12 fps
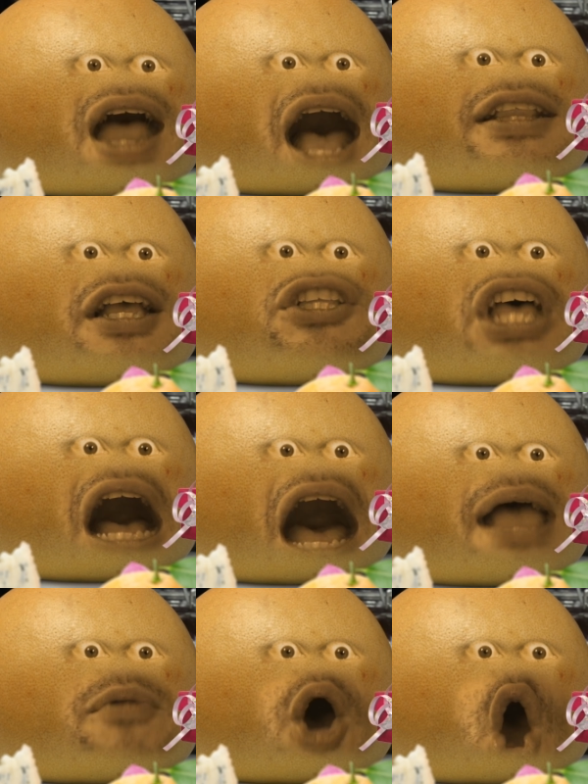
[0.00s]
Not the
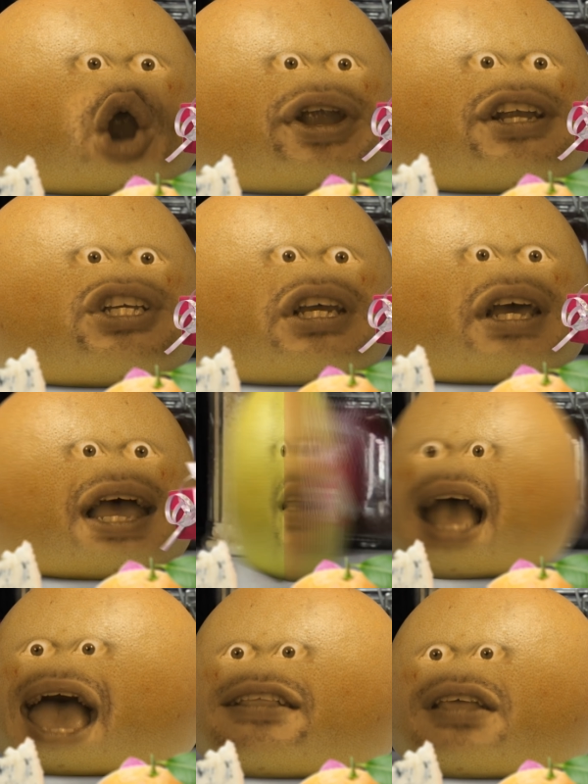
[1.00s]
time, Orange!
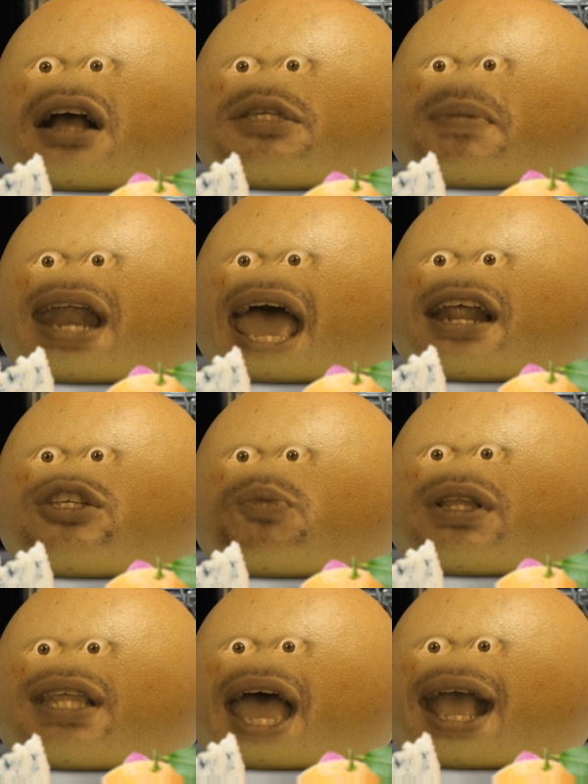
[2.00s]
Hey, Dr. Bananas,
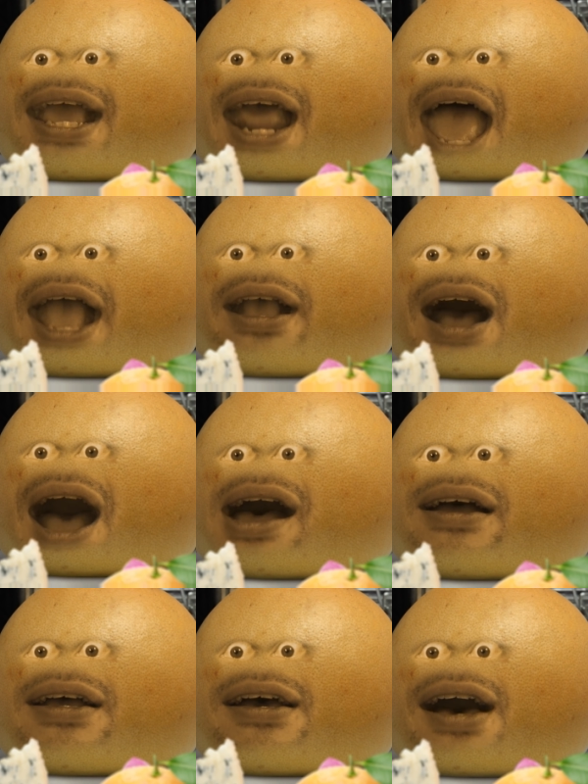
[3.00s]
what the heck in heck,
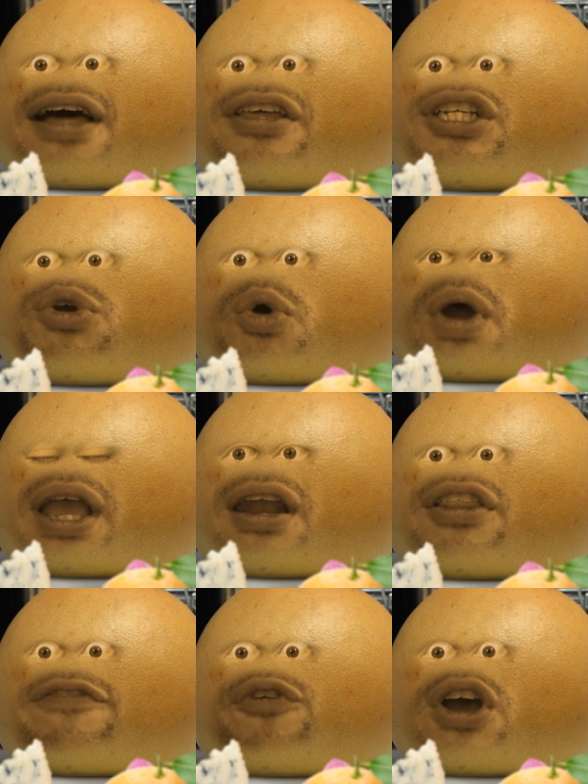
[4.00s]
huh? I thought you were working
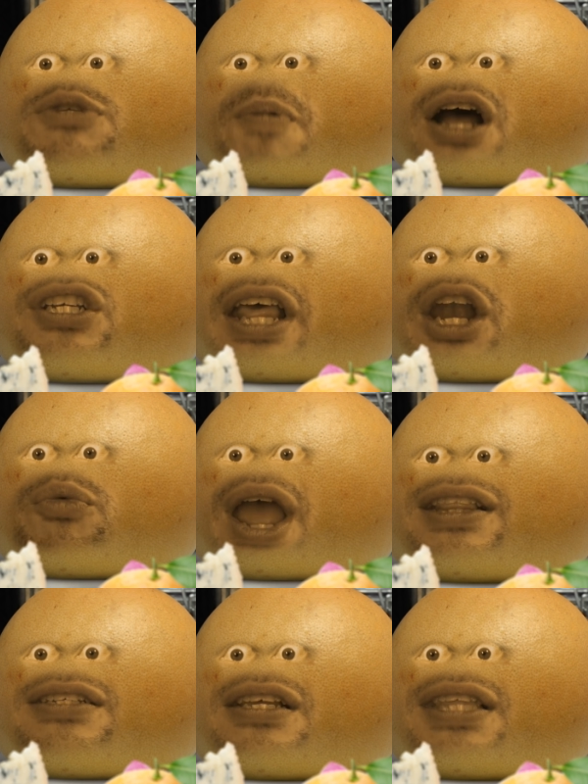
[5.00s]
on the voice modulator
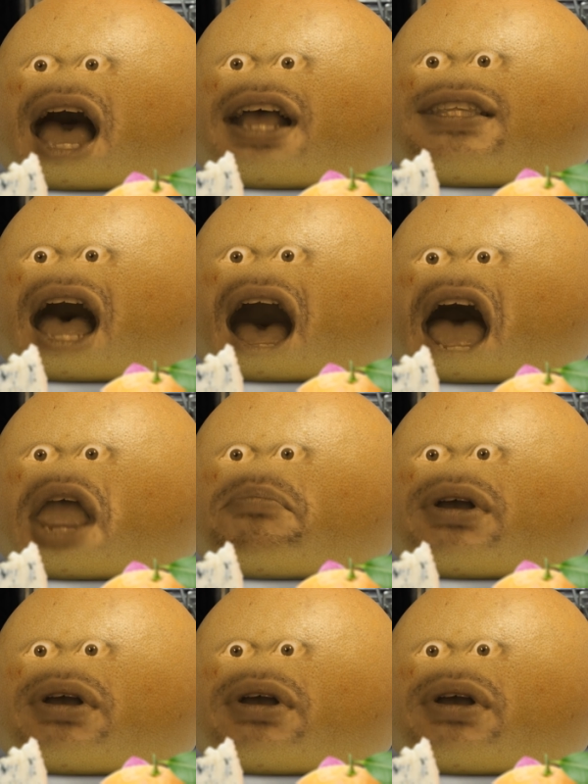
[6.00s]
ray this entire time.